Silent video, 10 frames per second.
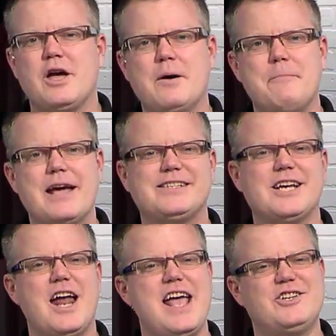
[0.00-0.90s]
Coming up
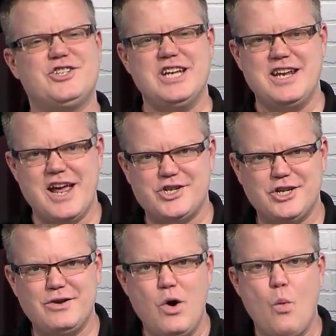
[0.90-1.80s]
next on HD
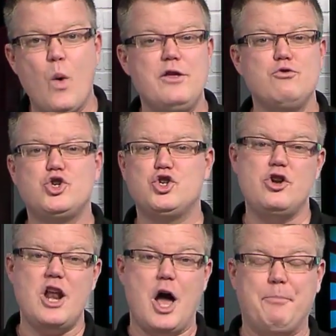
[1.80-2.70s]
Nation, when you
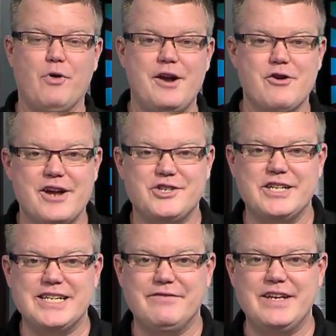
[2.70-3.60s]
shouldn't upgrade your
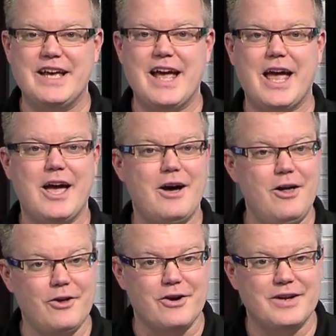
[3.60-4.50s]
HD TV in
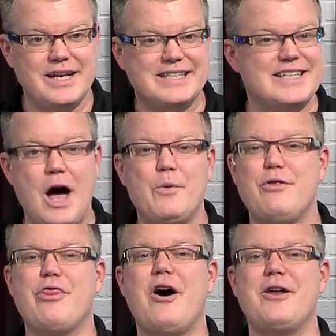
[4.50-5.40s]
color. It's not
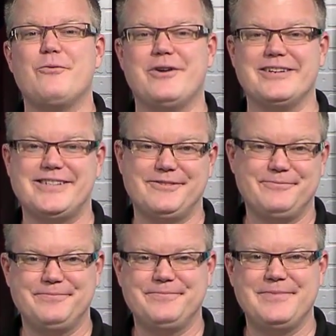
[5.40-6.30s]
what you thought it was.
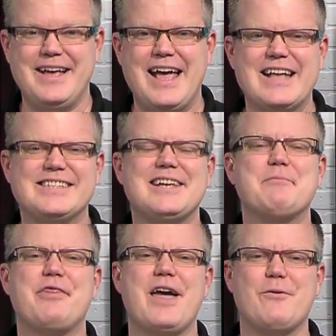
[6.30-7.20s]
Hey, it's
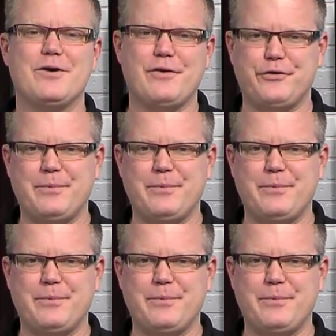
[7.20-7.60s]
time to thank one of our